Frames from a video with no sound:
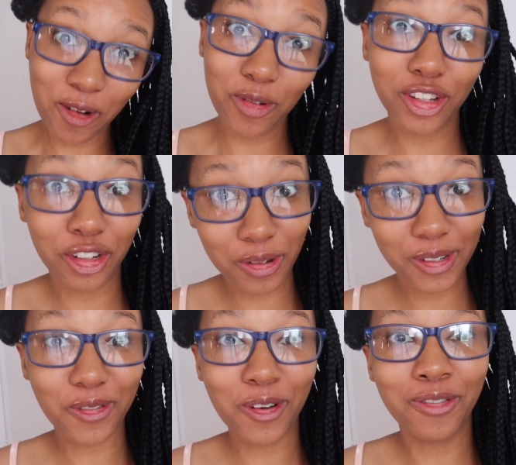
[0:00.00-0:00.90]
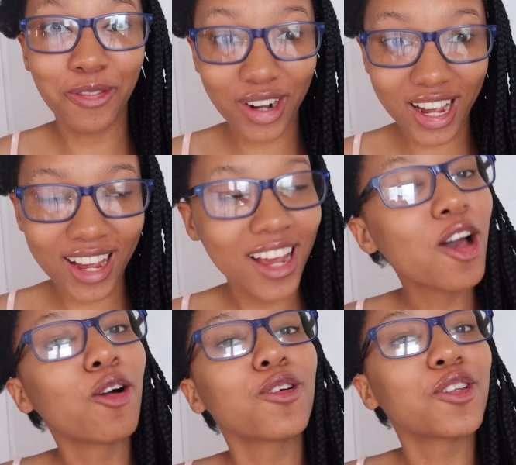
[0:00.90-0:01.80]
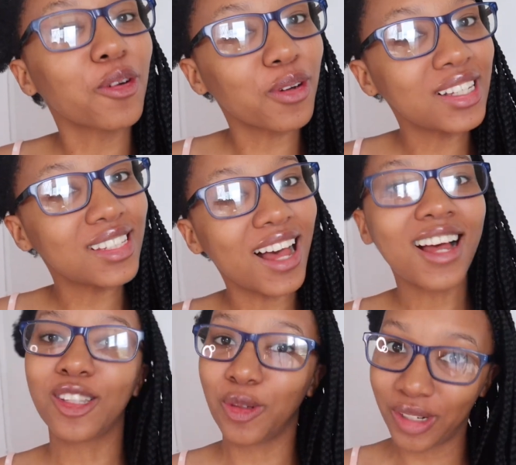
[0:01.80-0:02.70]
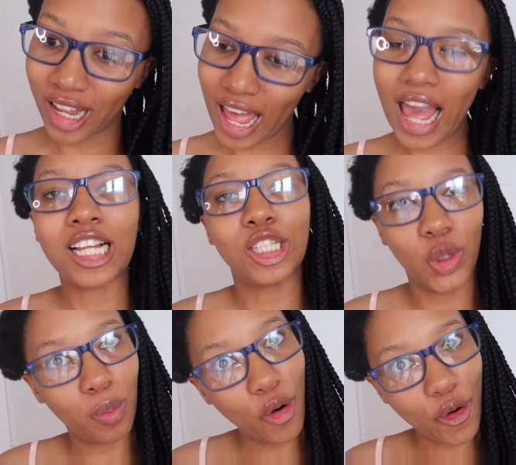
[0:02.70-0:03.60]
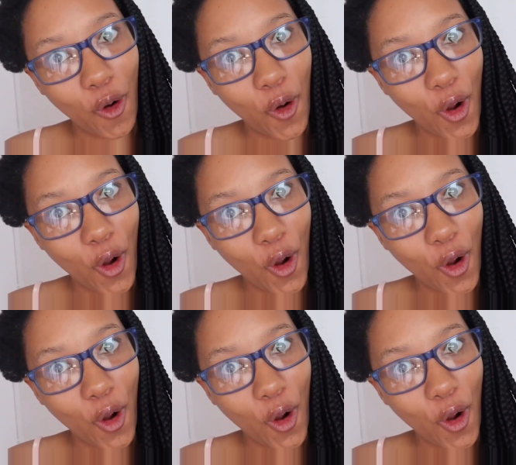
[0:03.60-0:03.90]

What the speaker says: When you do it for free, uzokwenza today and tomorrow.